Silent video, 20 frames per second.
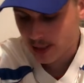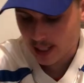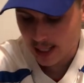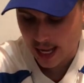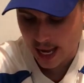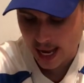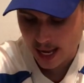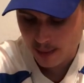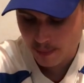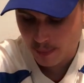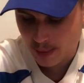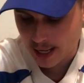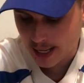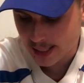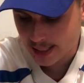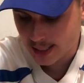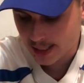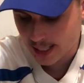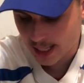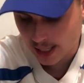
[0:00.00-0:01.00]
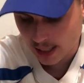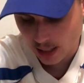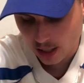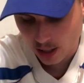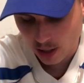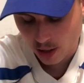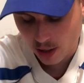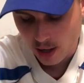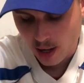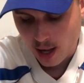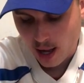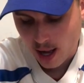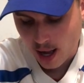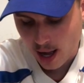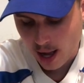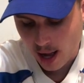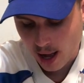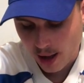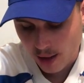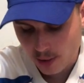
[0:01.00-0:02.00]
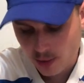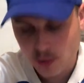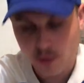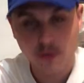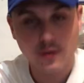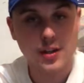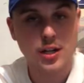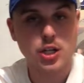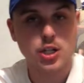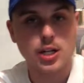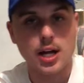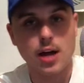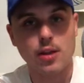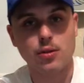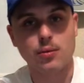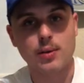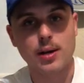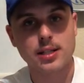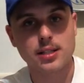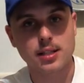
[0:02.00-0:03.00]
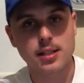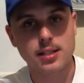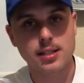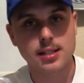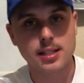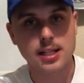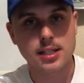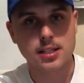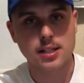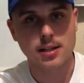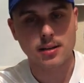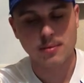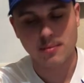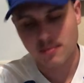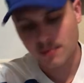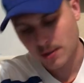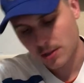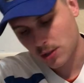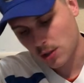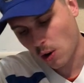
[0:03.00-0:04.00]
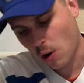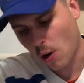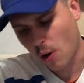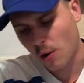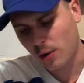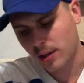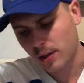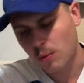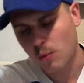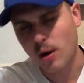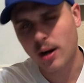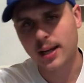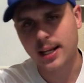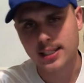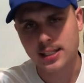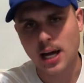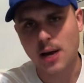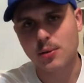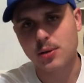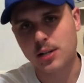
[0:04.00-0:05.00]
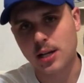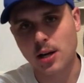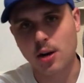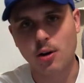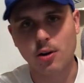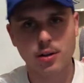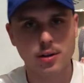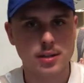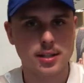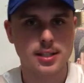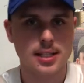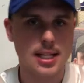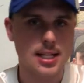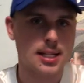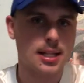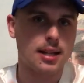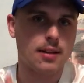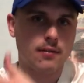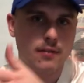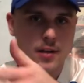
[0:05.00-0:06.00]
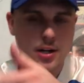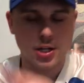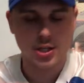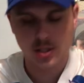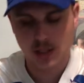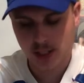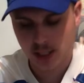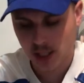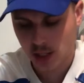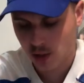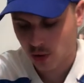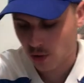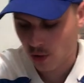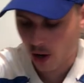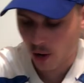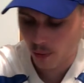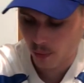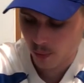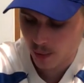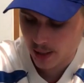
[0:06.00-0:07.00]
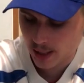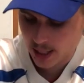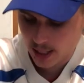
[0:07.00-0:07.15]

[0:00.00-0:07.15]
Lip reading: State and Penn State here to finish out the rest of the season. Or they won against Iowa State early in the season, then finished the season strong with a win